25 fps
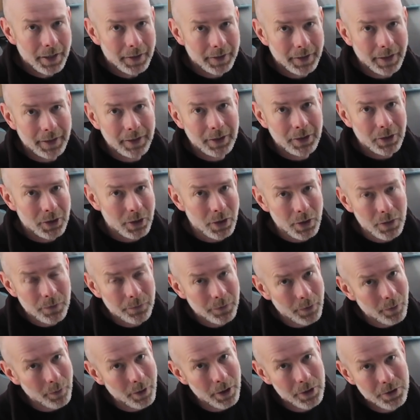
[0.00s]
Thank you
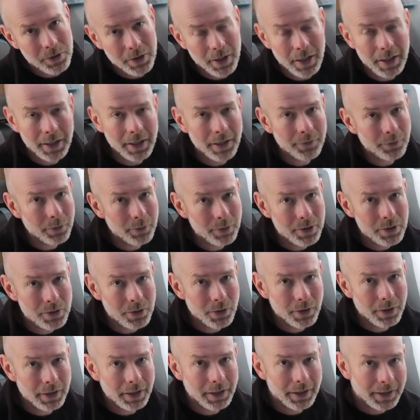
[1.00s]
for watching. If you
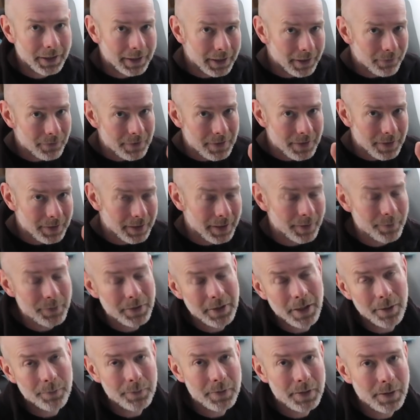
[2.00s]
enjoyed it, give us a
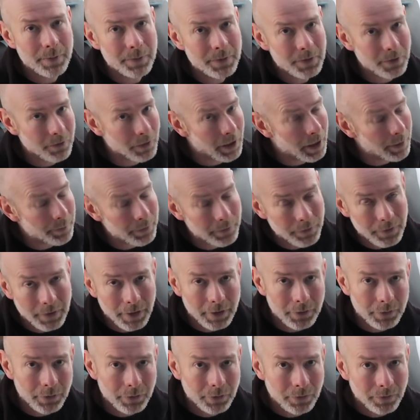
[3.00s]
thumbs up, subscribe if you
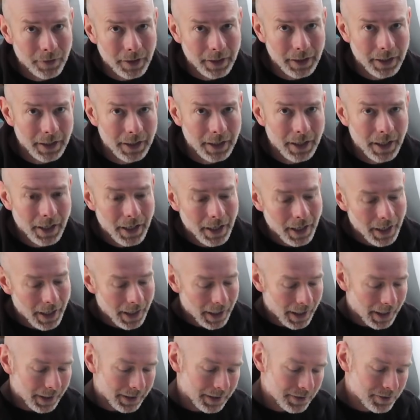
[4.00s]
don't already.
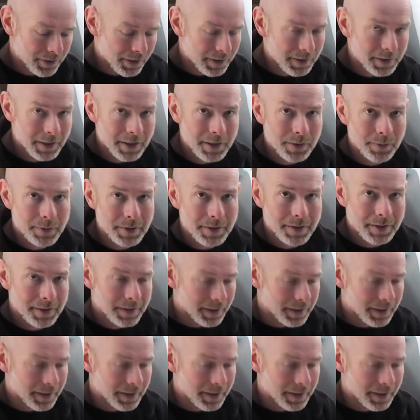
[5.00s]
And it just leaves me to